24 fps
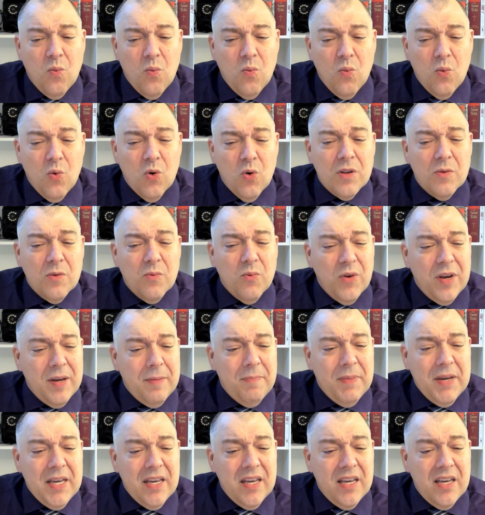Would we
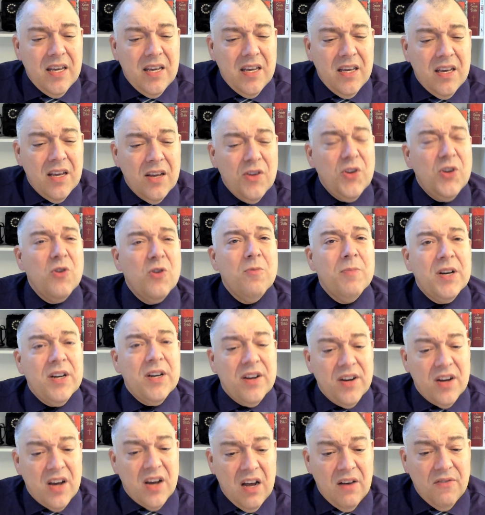be human
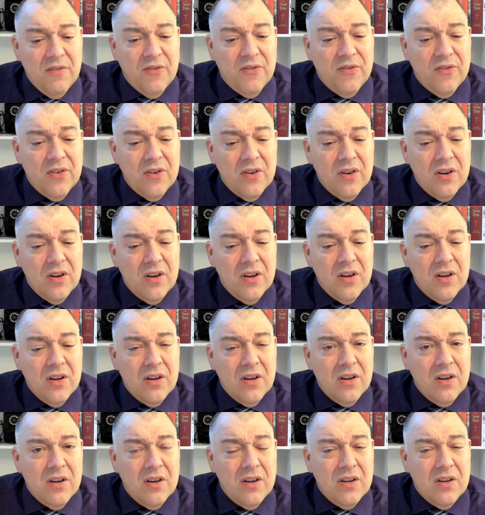enough
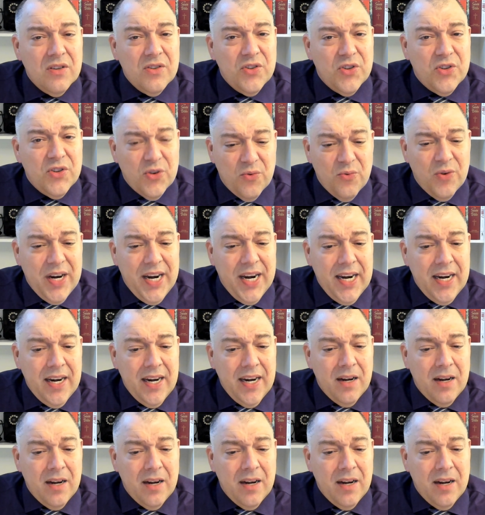to read the